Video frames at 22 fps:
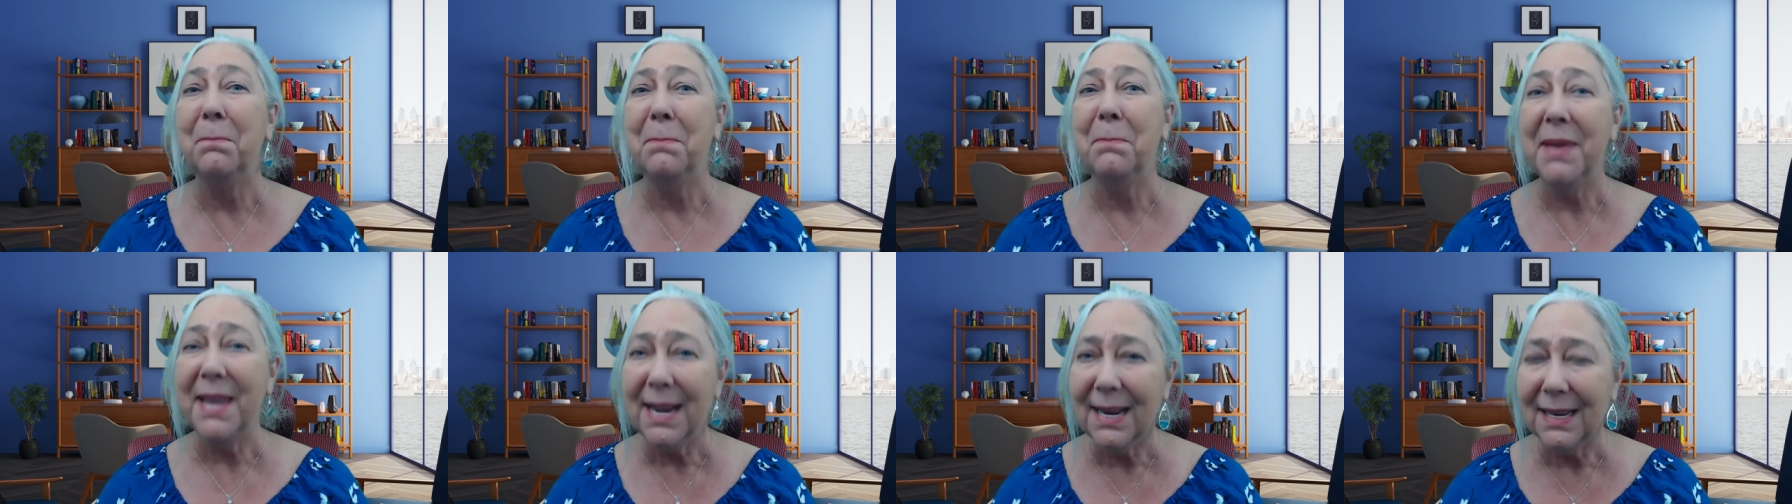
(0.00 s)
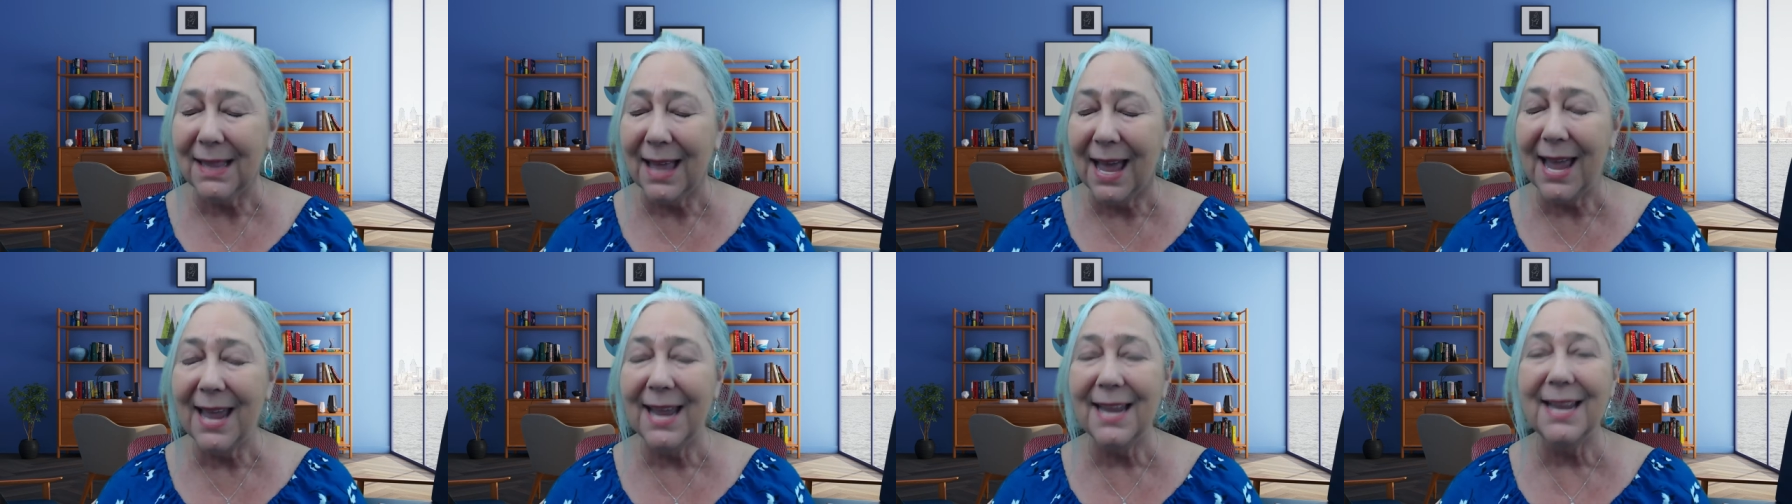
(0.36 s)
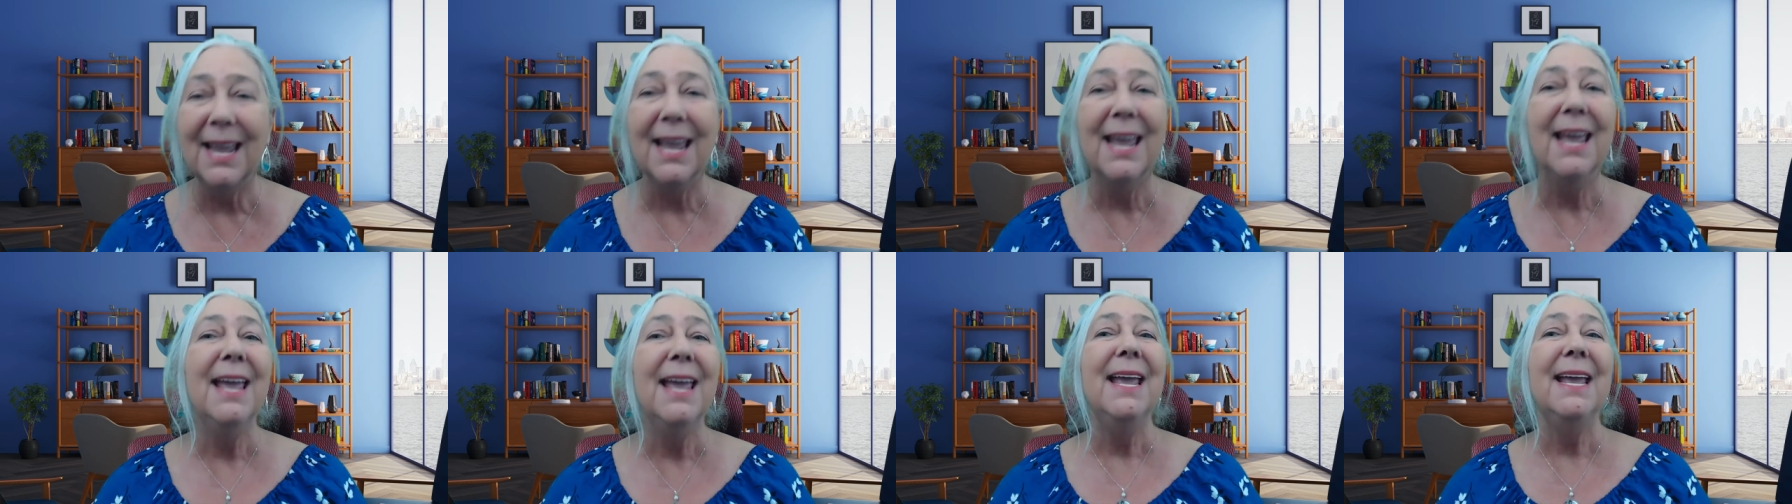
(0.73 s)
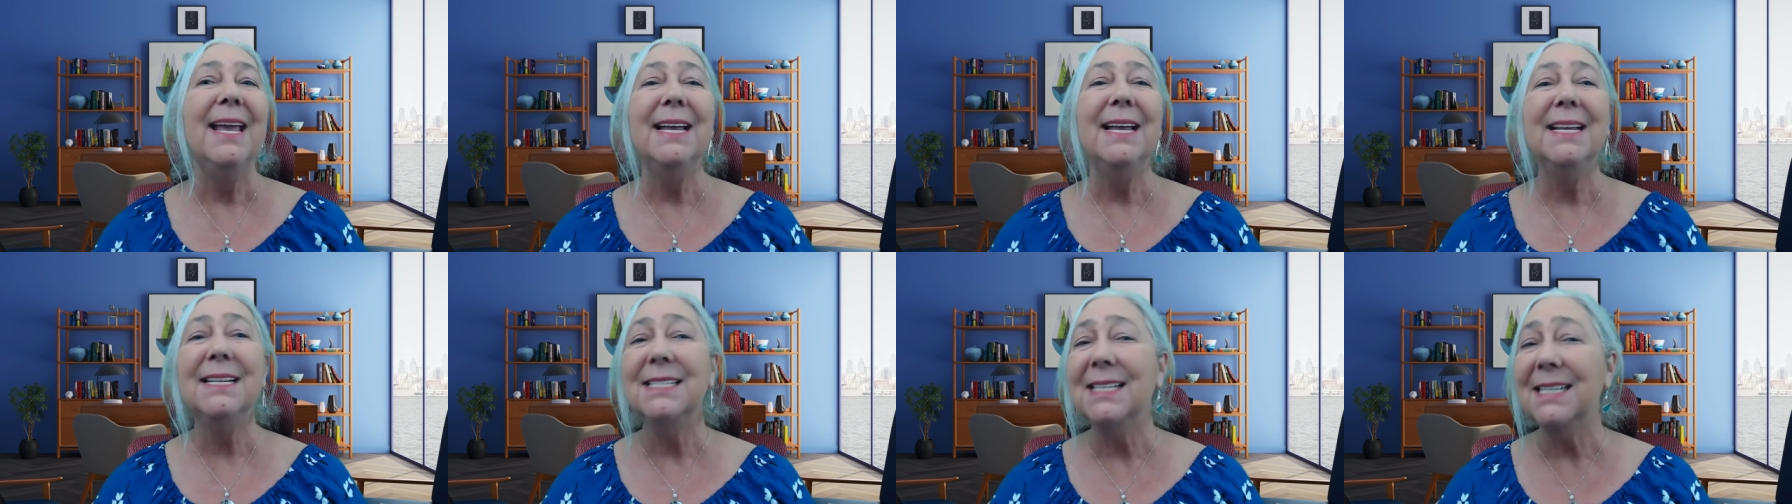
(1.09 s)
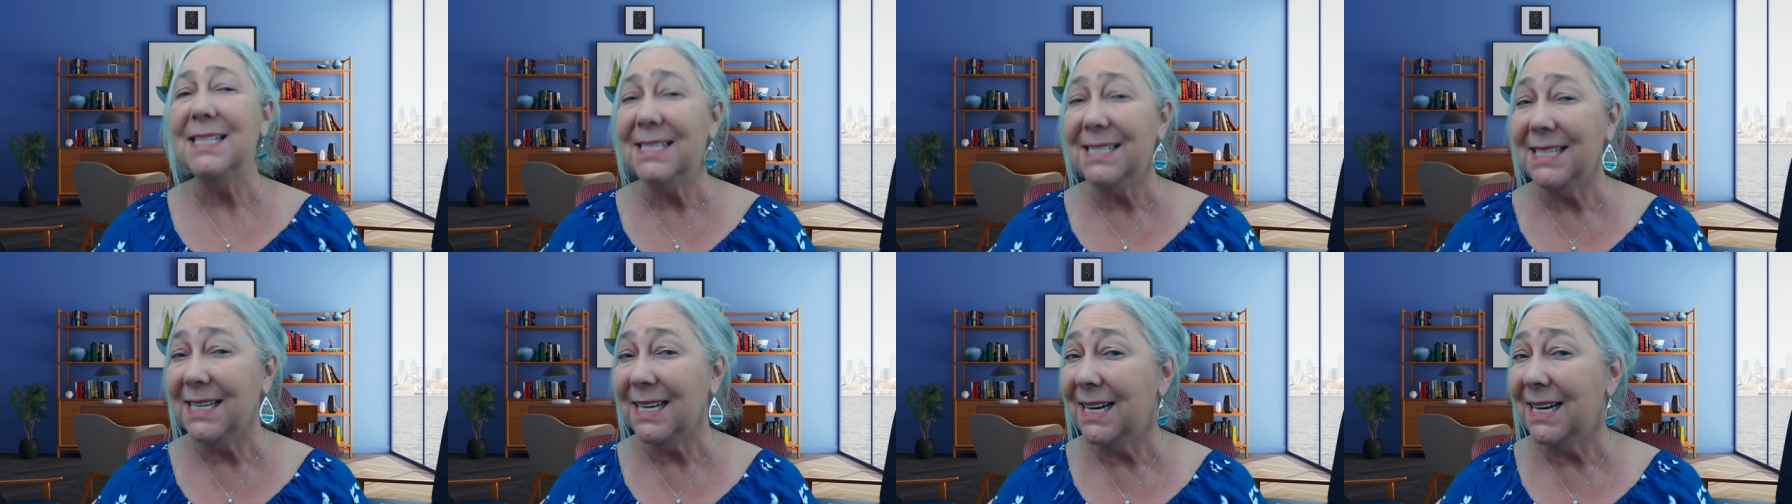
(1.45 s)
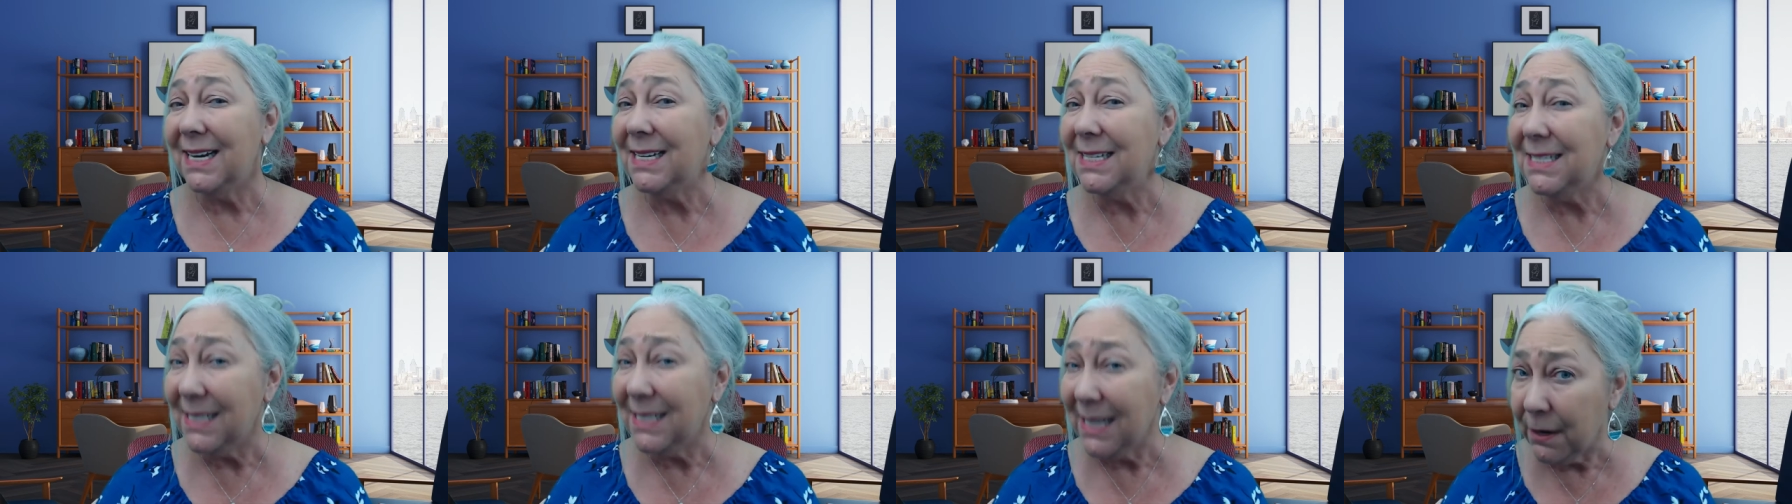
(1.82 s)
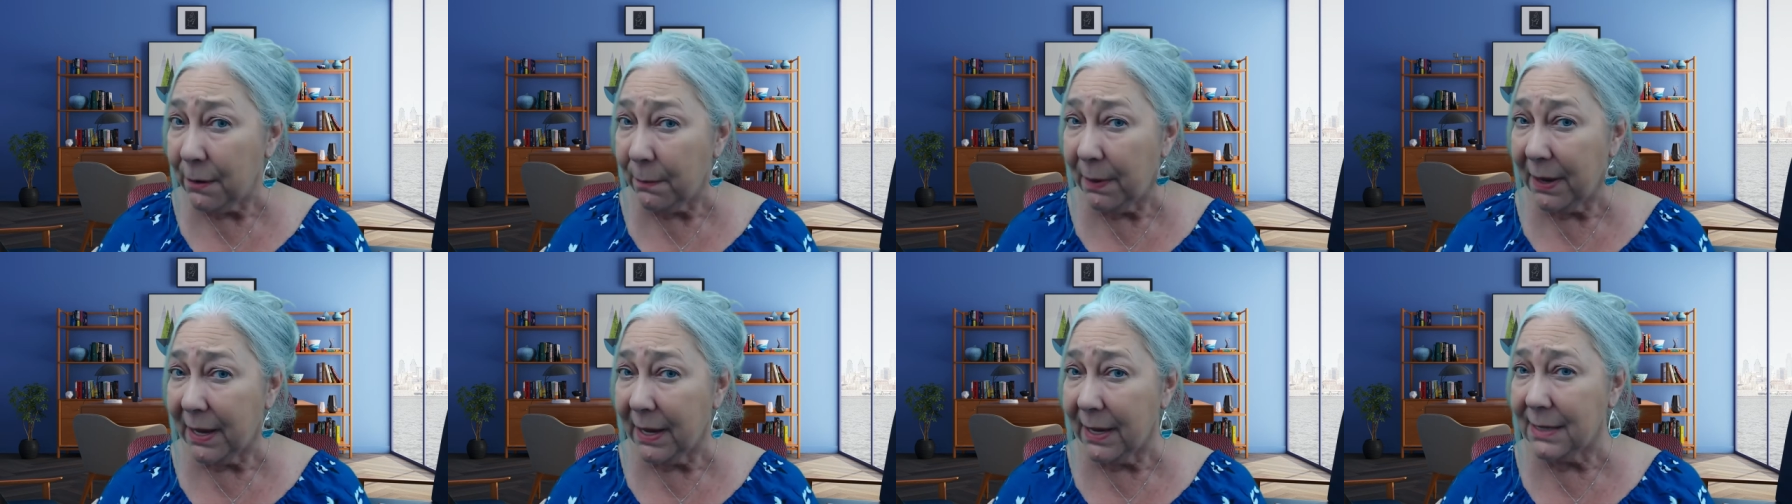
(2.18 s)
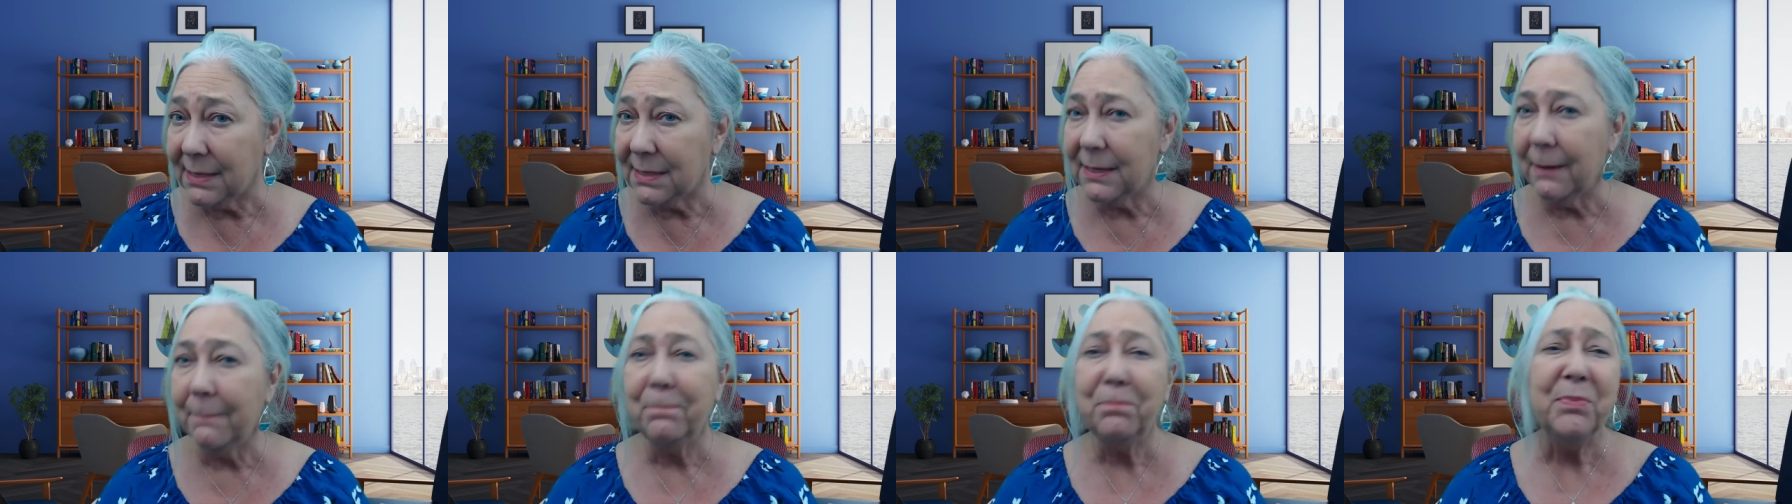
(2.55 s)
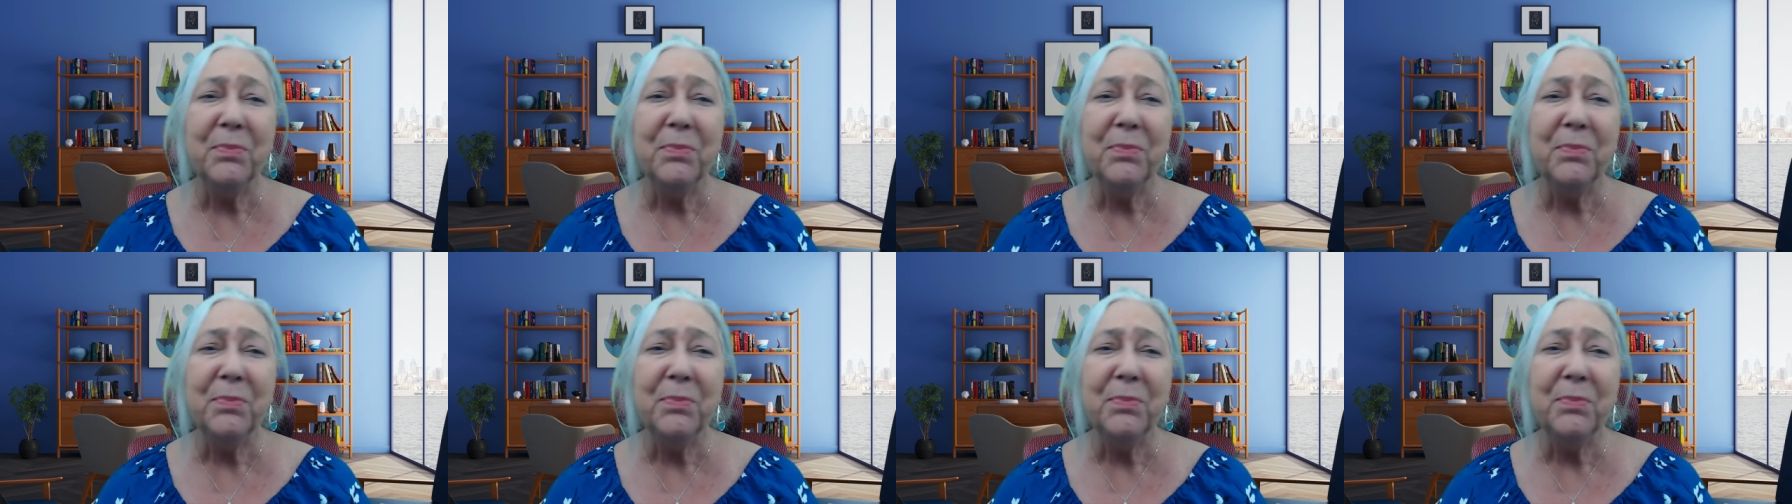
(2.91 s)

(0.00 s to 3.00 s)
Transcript: Big Lake, is the city's centerpiece.